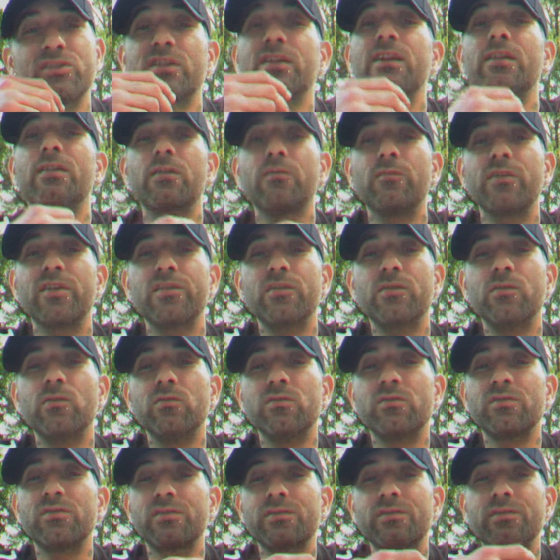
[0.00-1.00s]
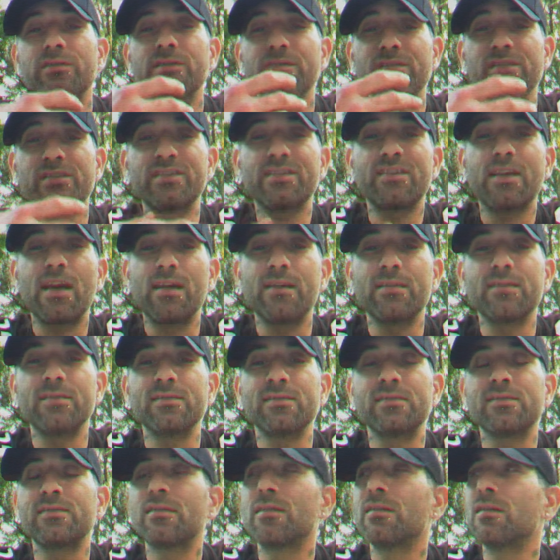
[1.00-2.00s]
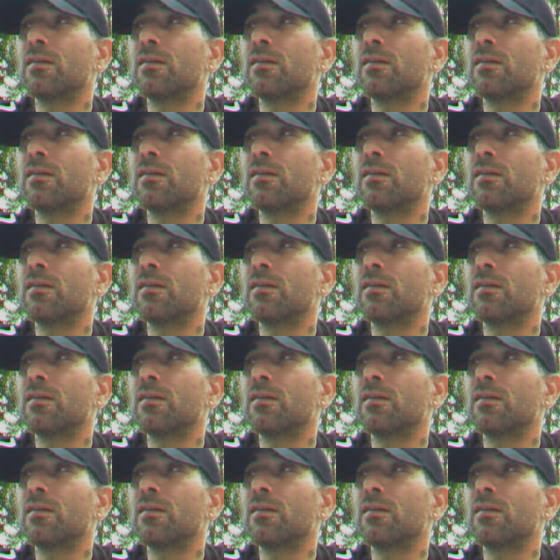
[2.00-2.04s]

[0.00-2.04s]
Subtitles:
get a reduced sentence,